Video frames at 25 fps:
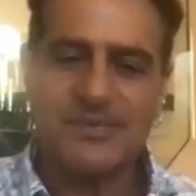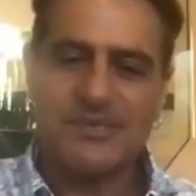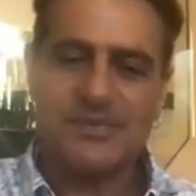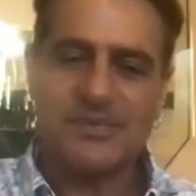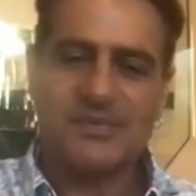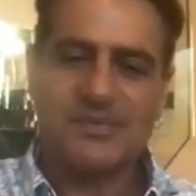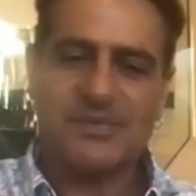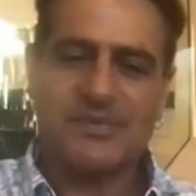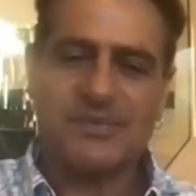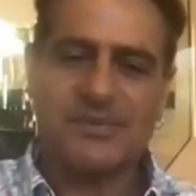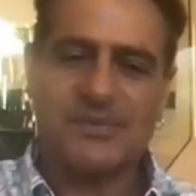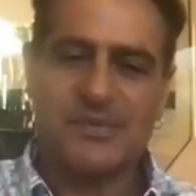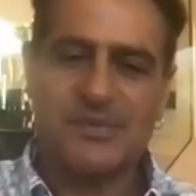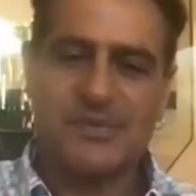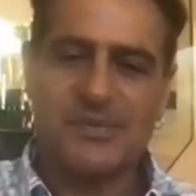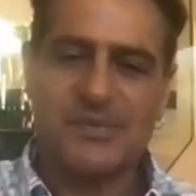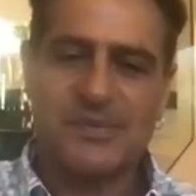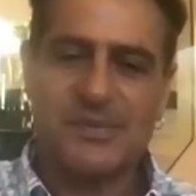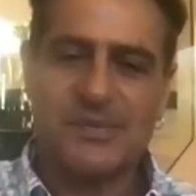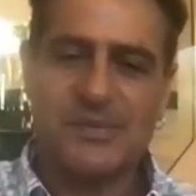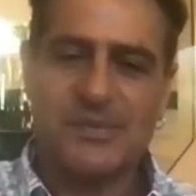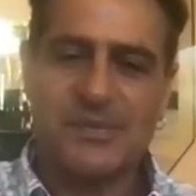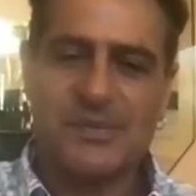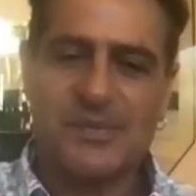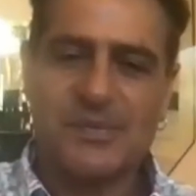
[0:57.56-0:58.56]

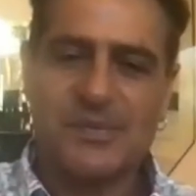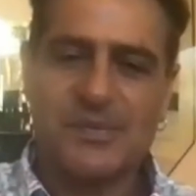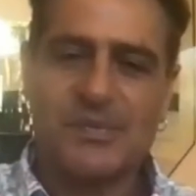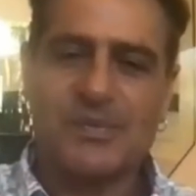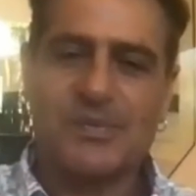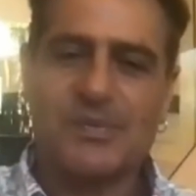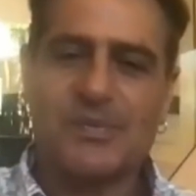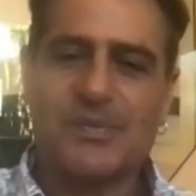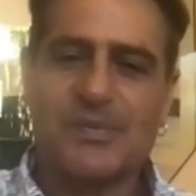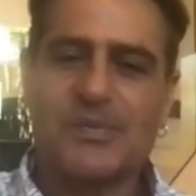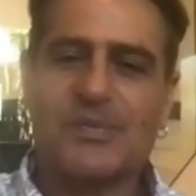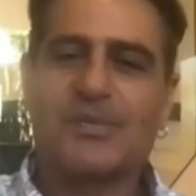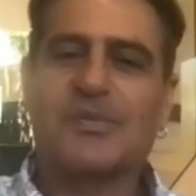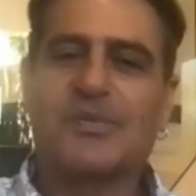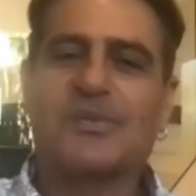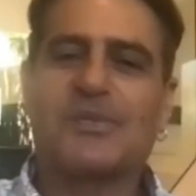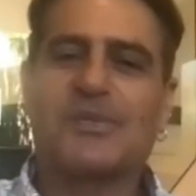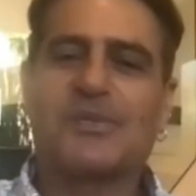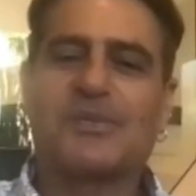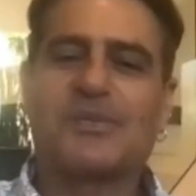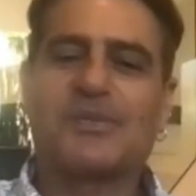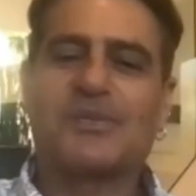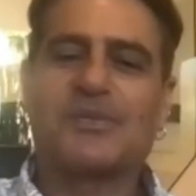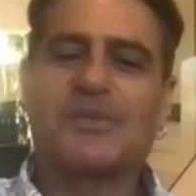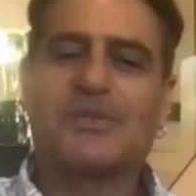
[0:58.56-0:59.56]

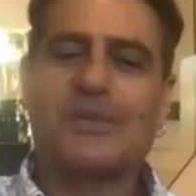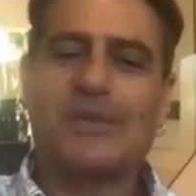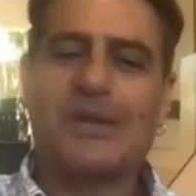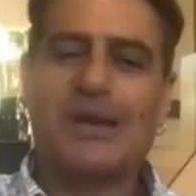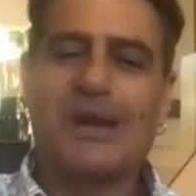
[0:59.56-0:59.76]
(no one is talking)